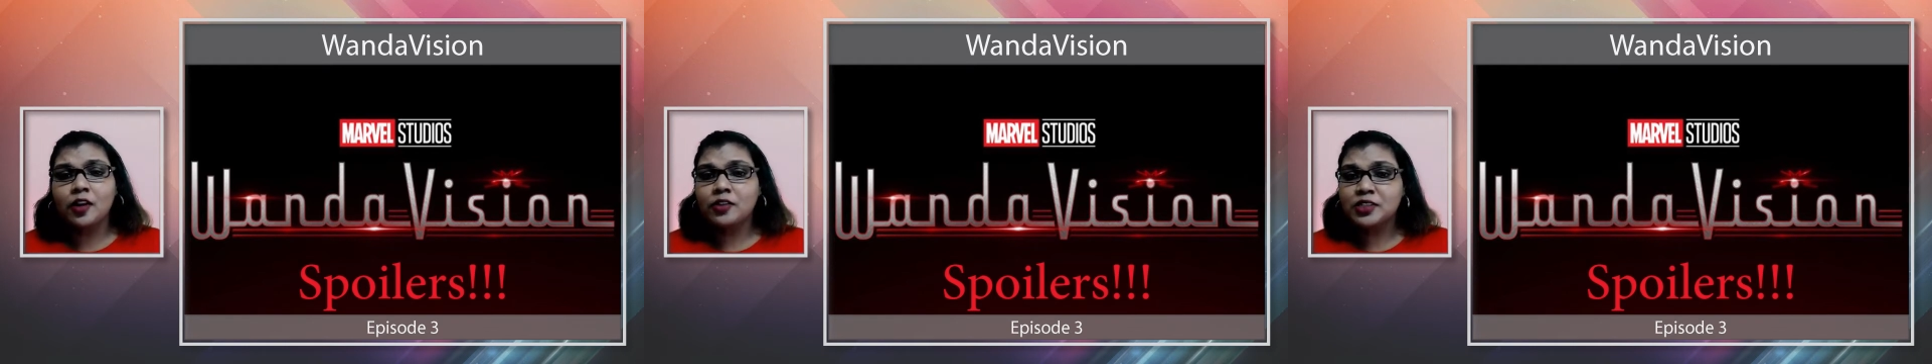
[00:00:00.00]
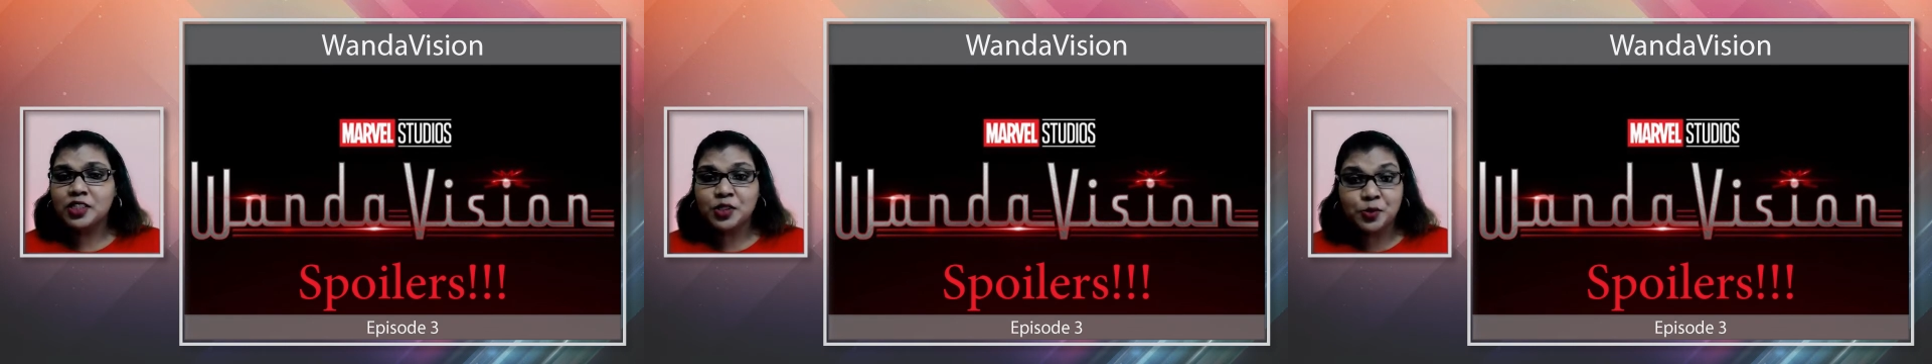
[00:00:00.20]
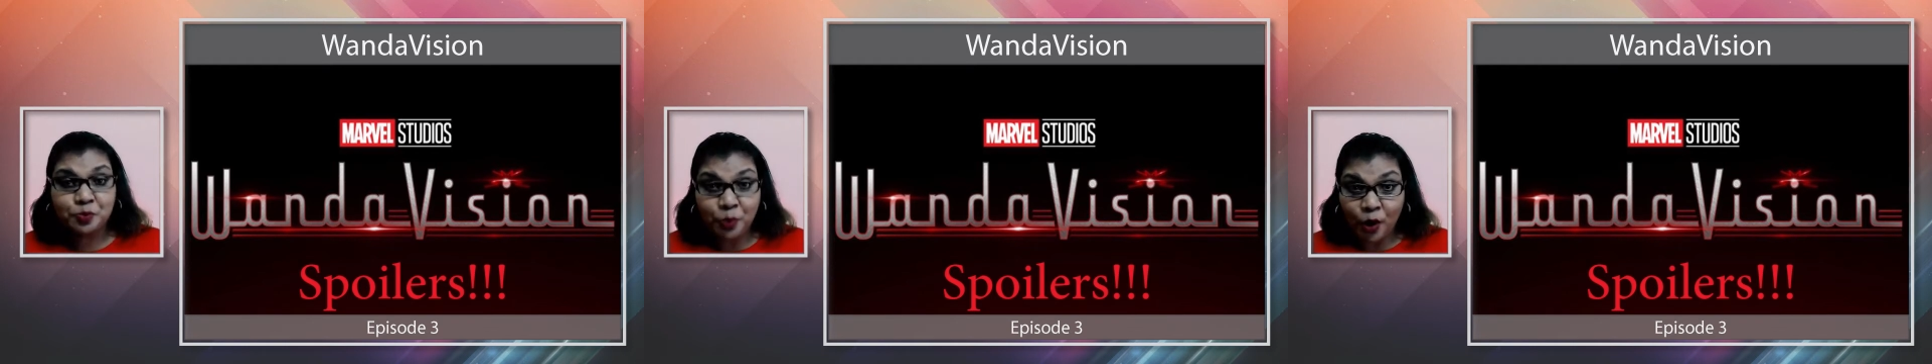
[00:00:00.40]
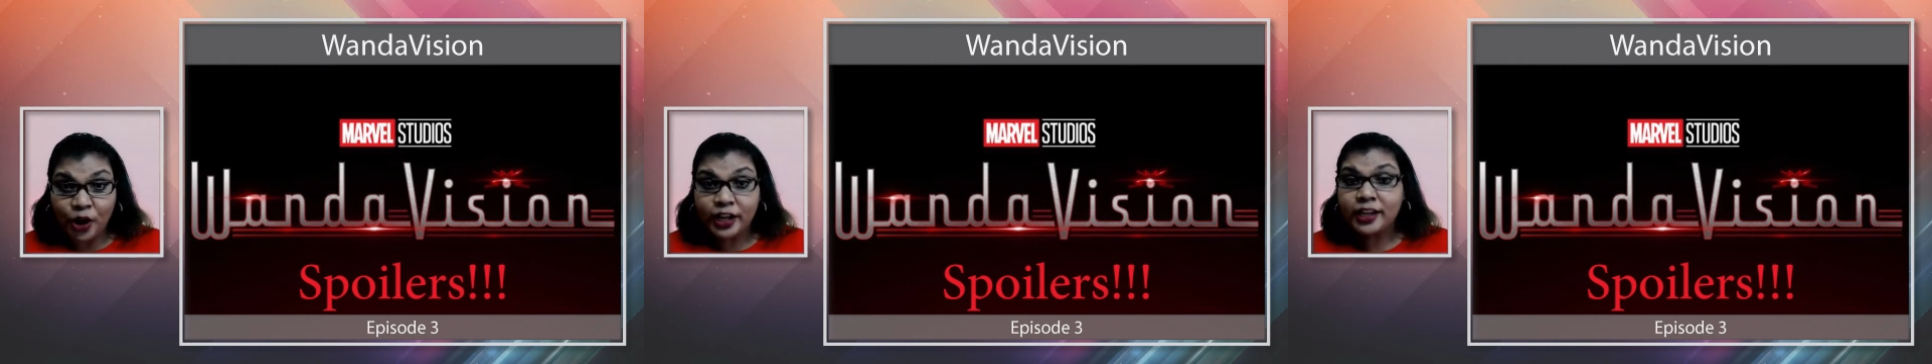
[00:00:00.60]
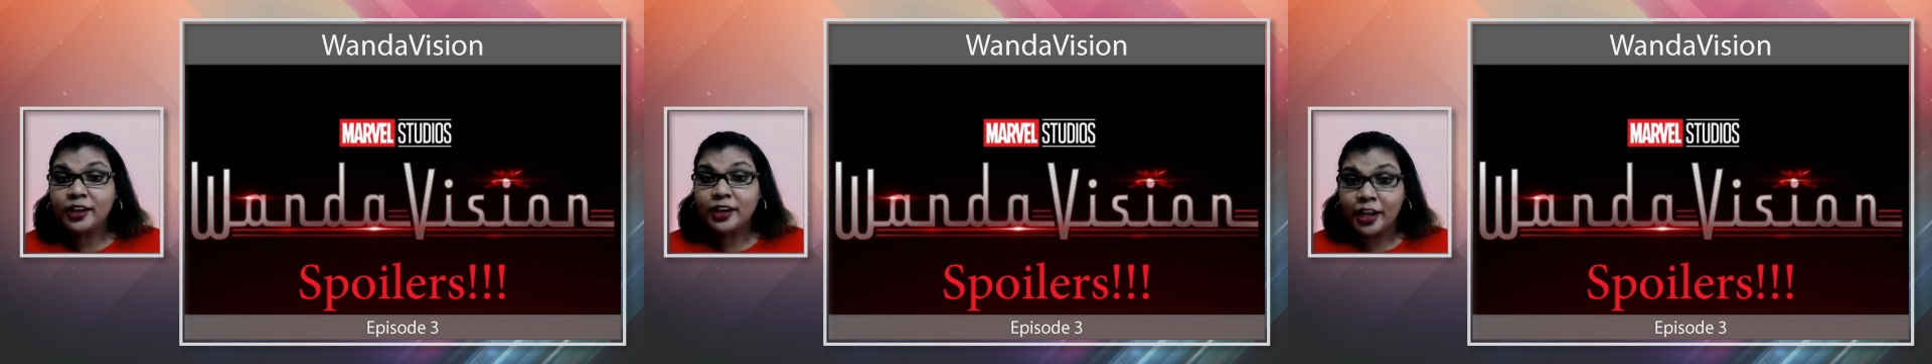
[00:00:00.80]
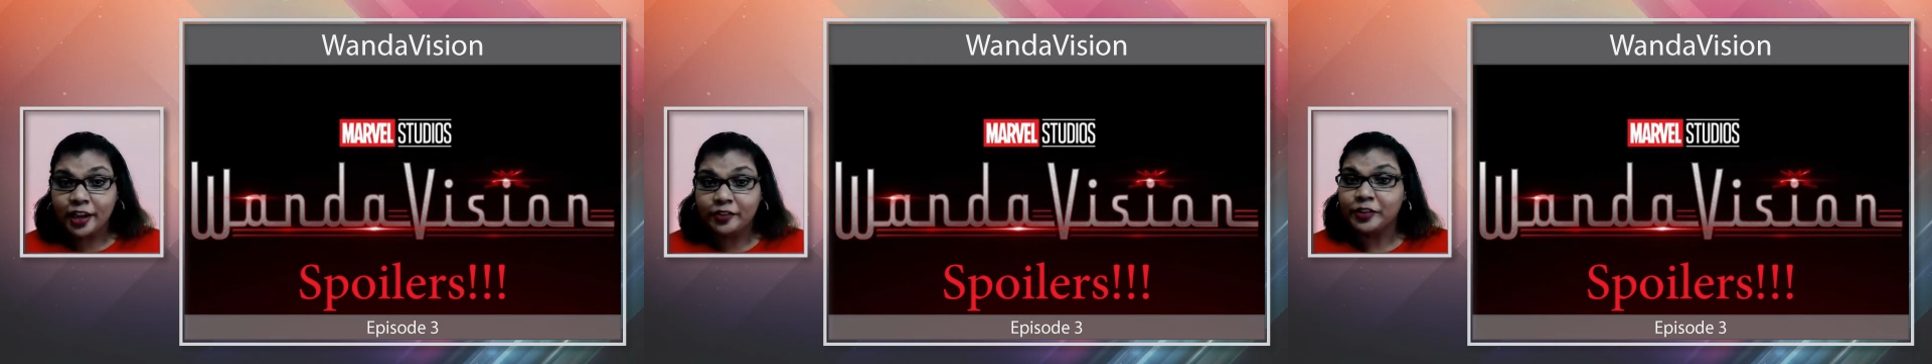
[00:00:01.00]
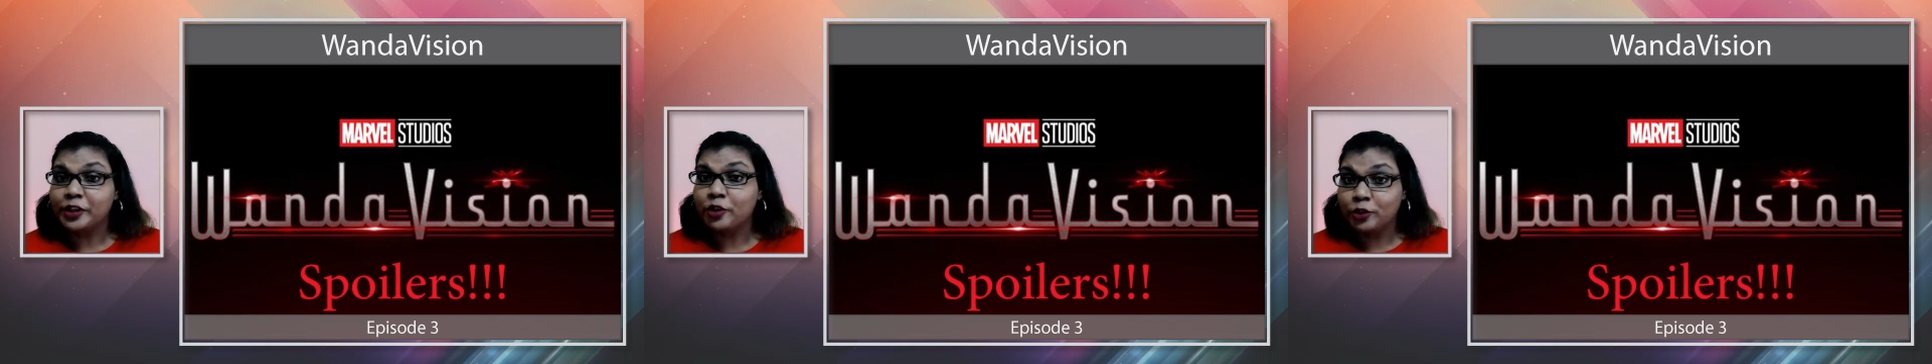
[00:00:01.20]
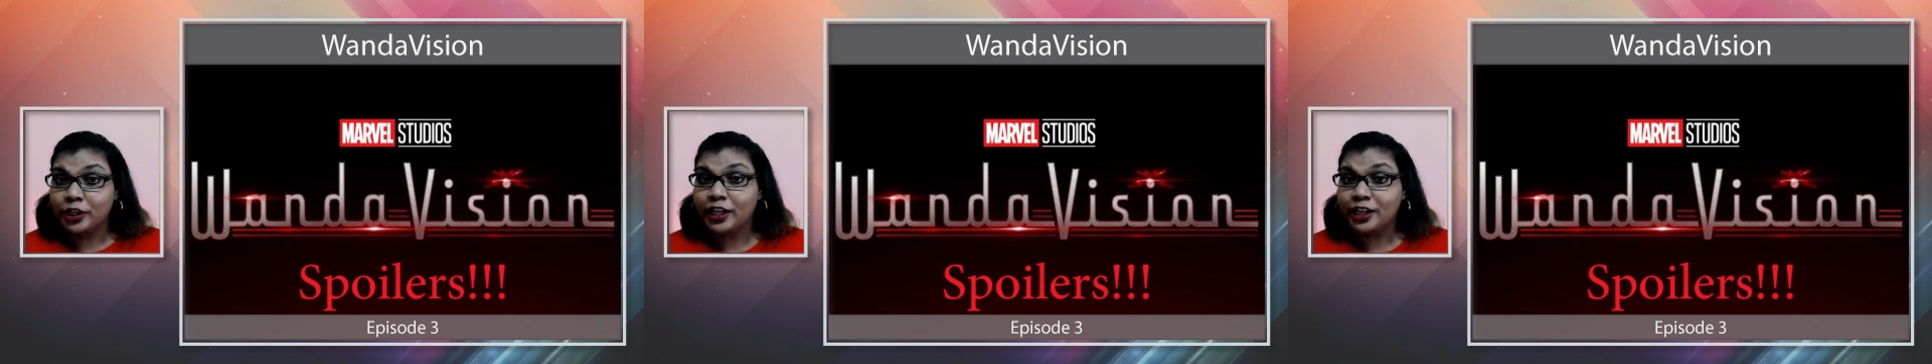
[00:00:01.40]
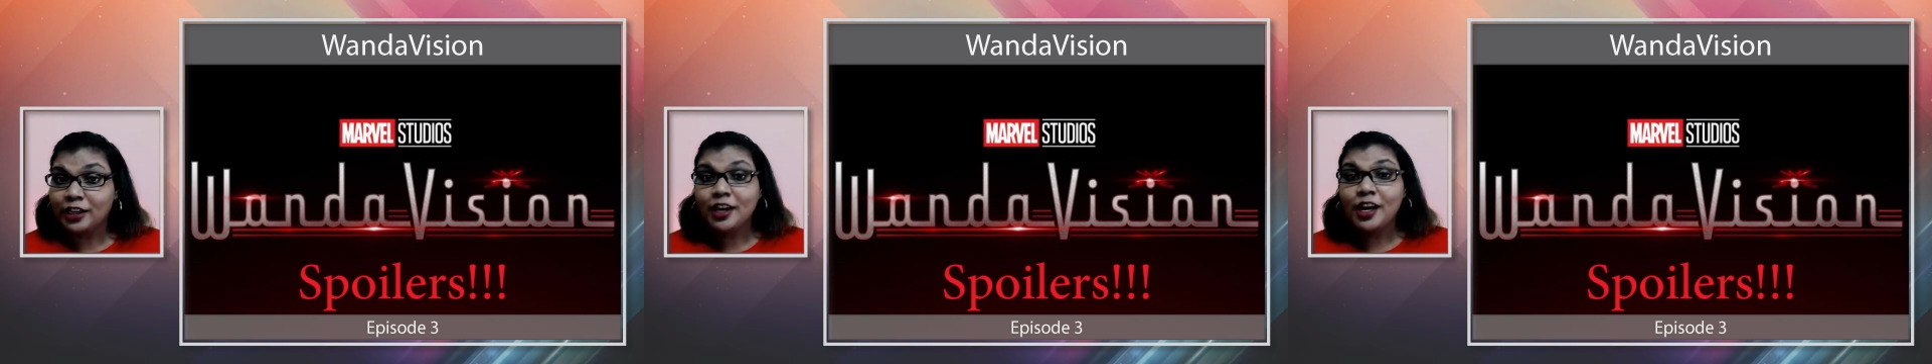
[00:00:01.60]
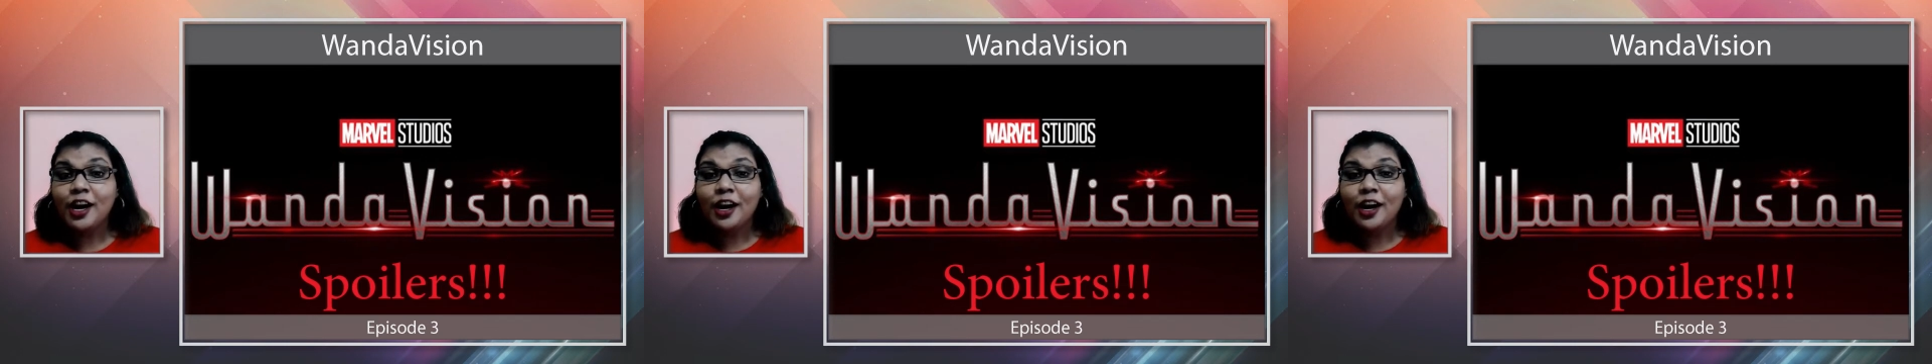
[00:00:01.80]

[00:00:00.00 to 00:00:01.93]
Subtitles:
spoiler heavy, okay?